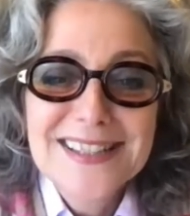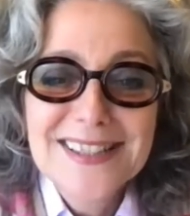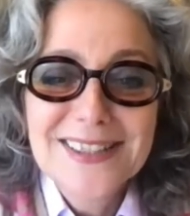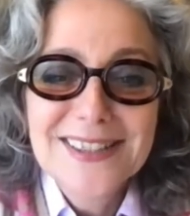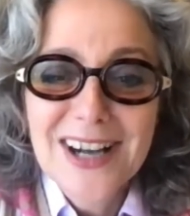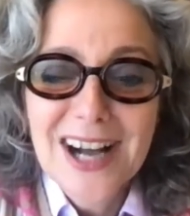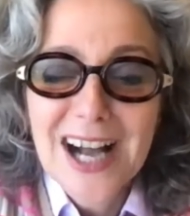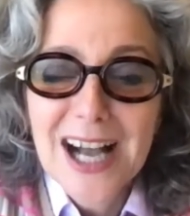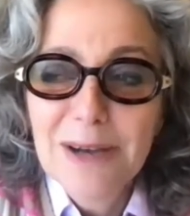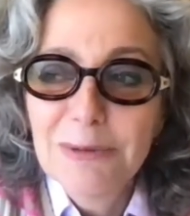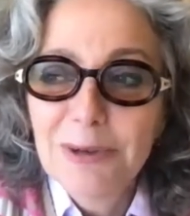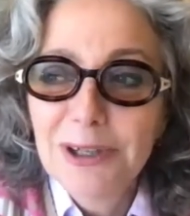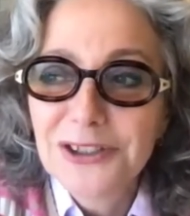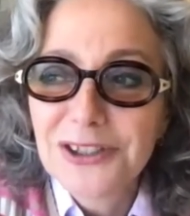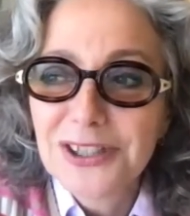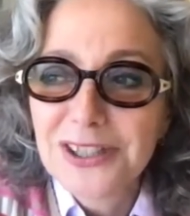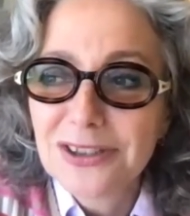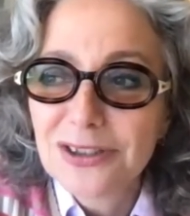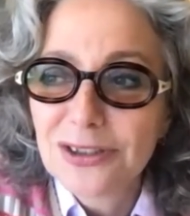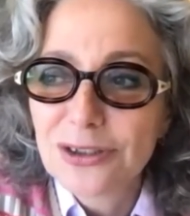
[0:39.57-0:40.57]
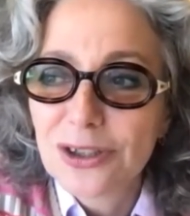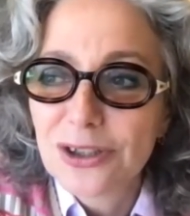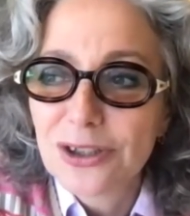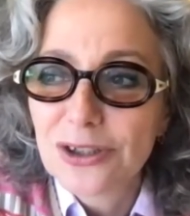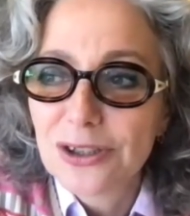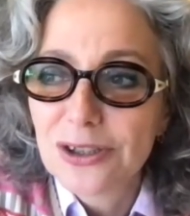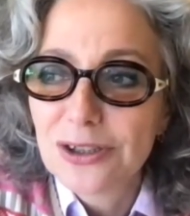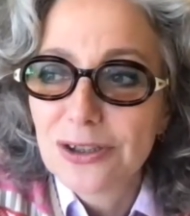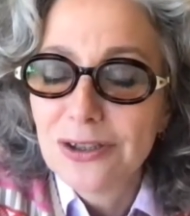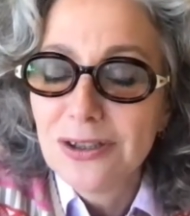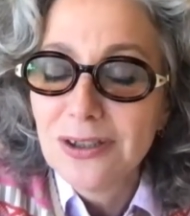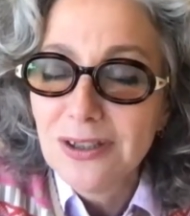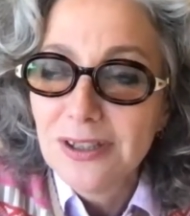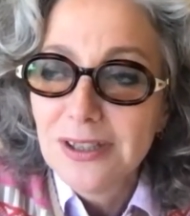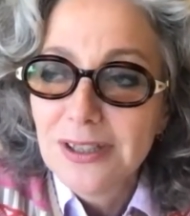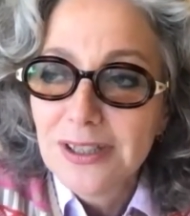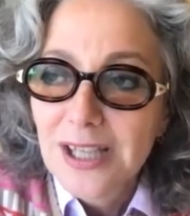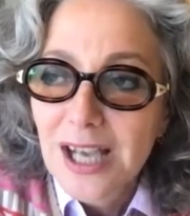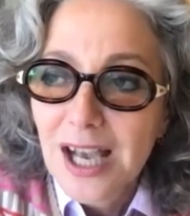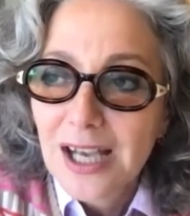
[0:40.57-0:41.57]
so I wanted to know,
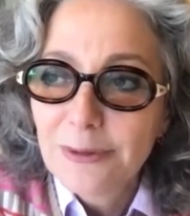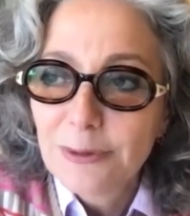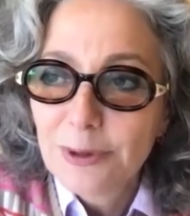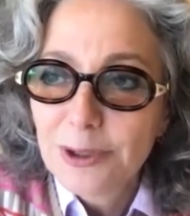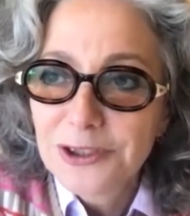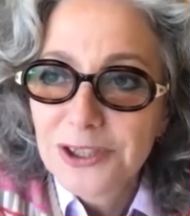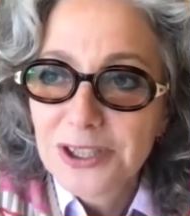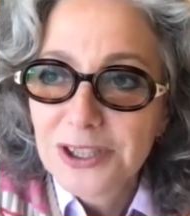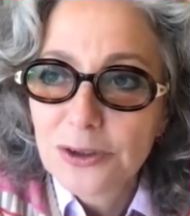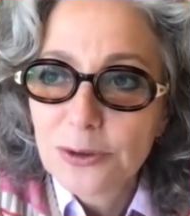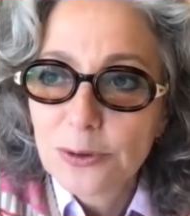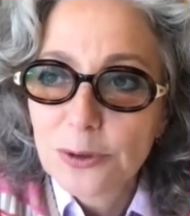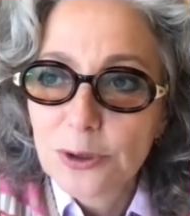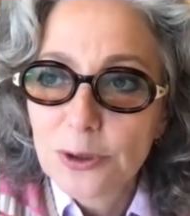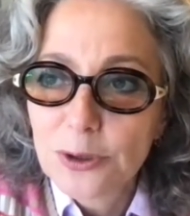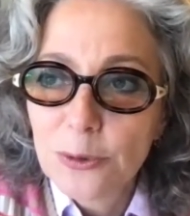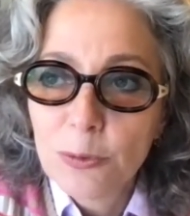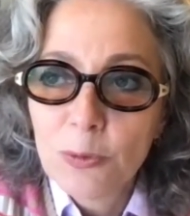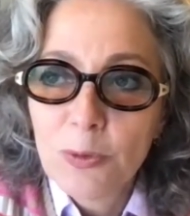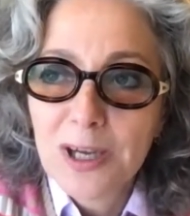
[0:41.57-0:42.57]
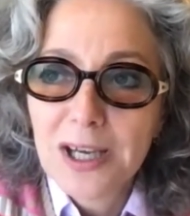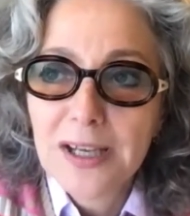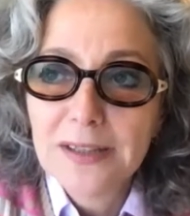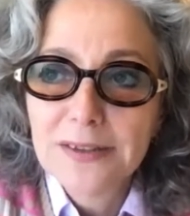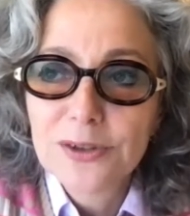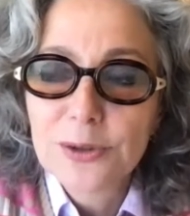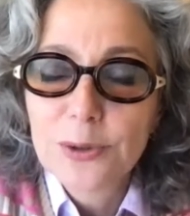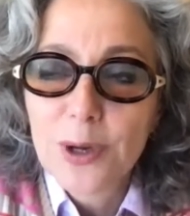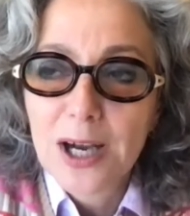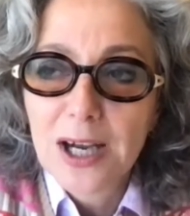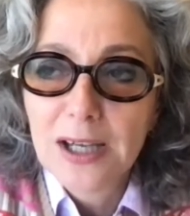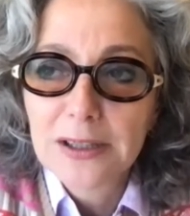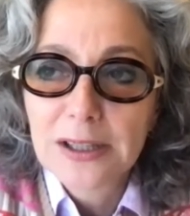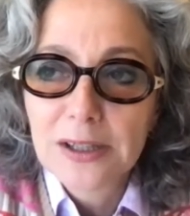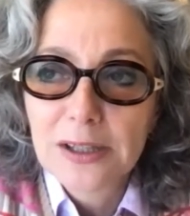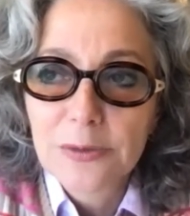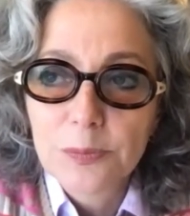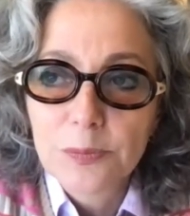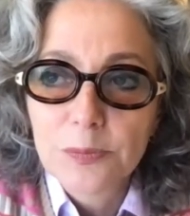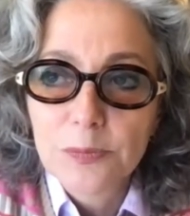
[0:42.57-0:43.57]
I wanted to know what you are
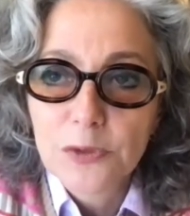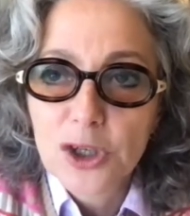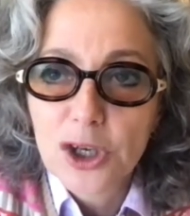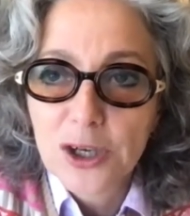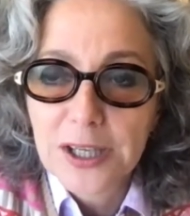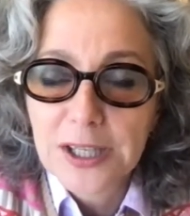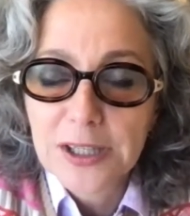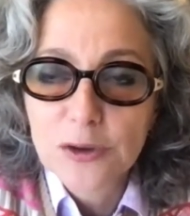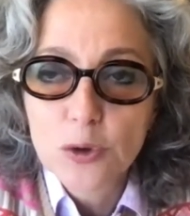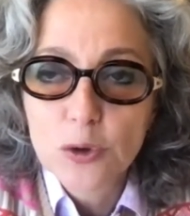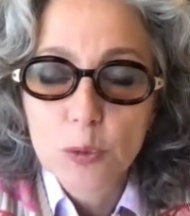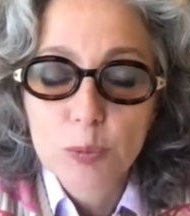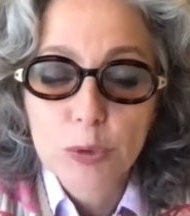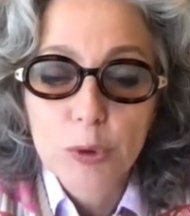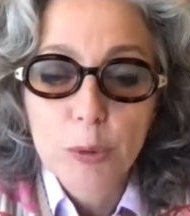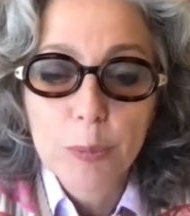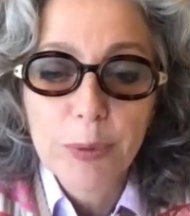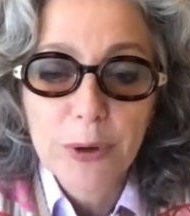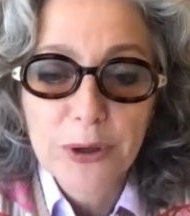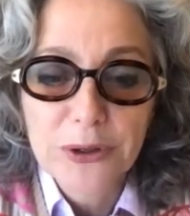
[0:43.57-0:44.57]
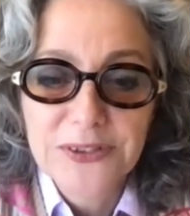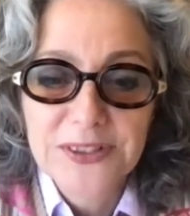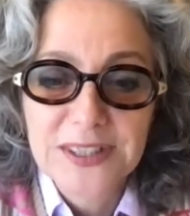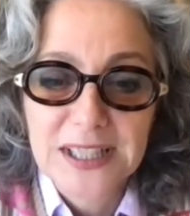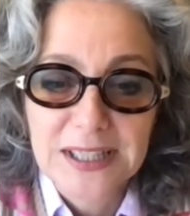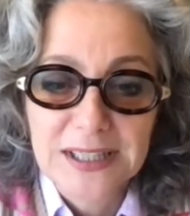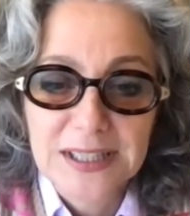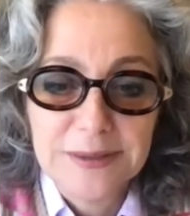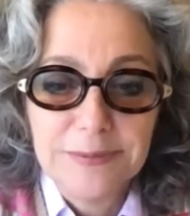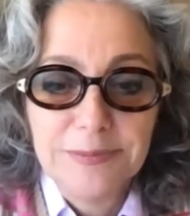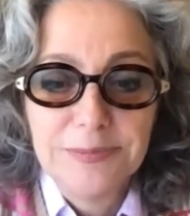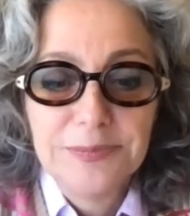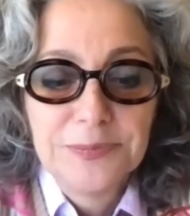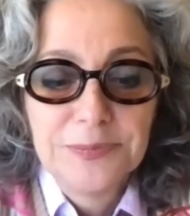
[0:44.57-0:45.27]
going to propose there.